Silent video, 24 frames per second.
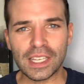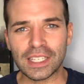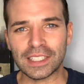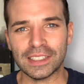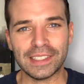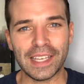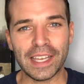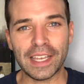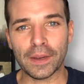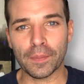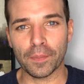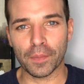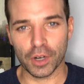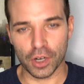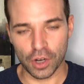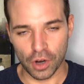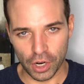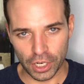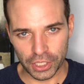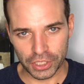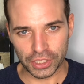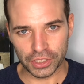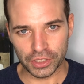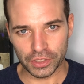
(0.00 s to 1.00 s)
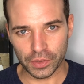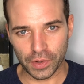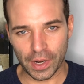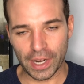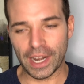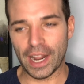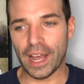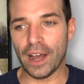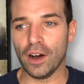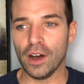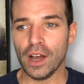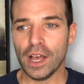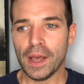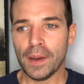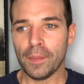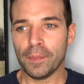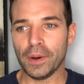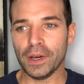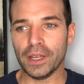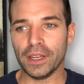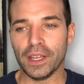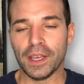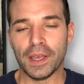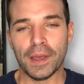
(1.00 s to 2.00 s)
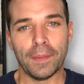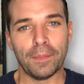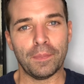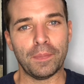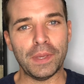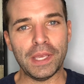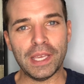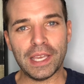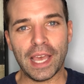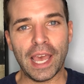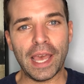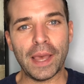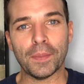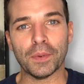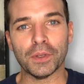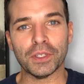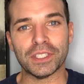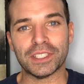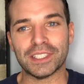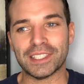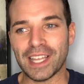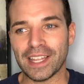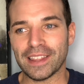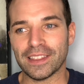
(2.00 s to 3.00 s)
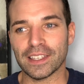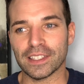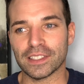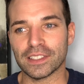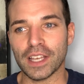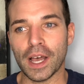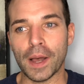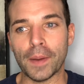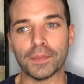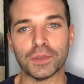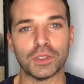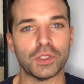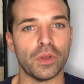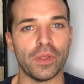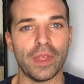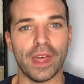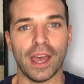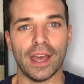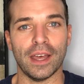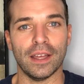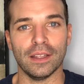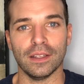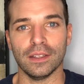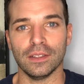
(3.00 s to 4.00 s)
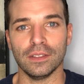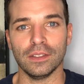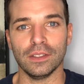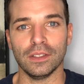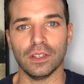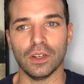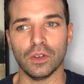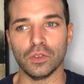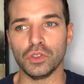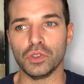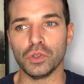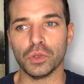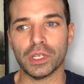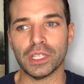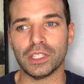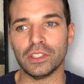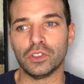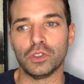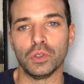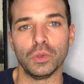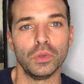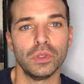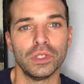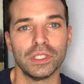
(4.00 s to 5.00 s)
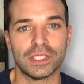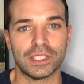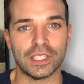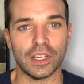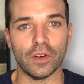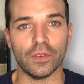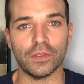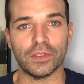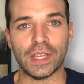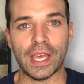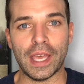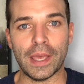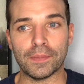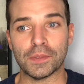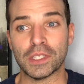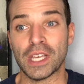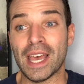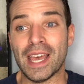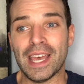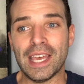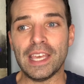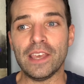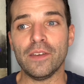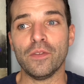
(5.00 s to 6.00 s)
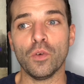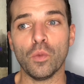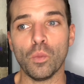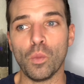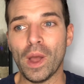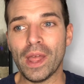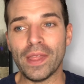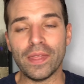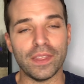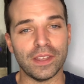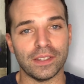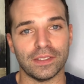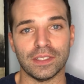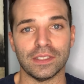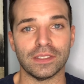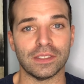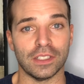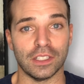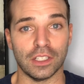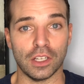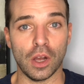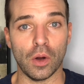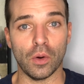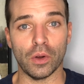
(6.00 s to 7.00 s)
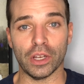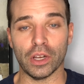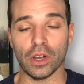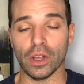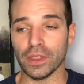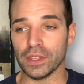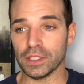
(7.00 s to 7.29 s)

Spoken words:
taking precautions right now. But being able to set this up so that you can do the self-tapes even when this isn't going on,